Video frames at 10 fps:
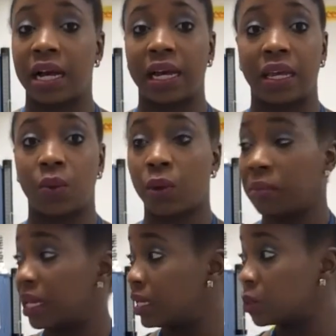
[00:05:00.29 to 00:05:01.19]
I when
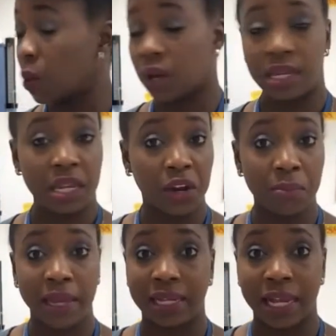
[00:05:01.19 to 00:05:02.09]
my kids walk in here,
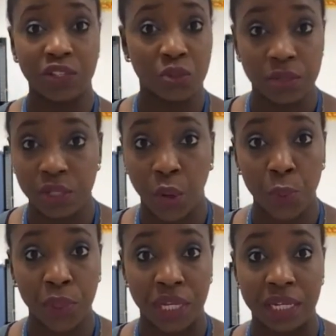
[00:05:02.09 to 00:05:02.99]
my classroom is
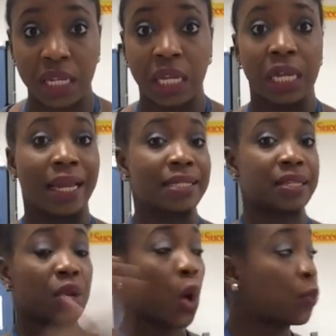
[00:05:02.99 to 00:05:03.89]
open.
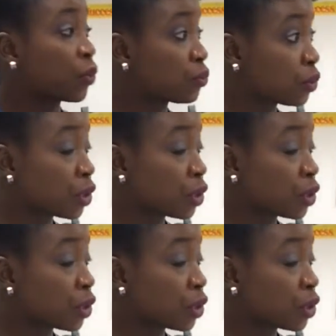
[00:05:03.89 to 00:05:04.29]
It's an open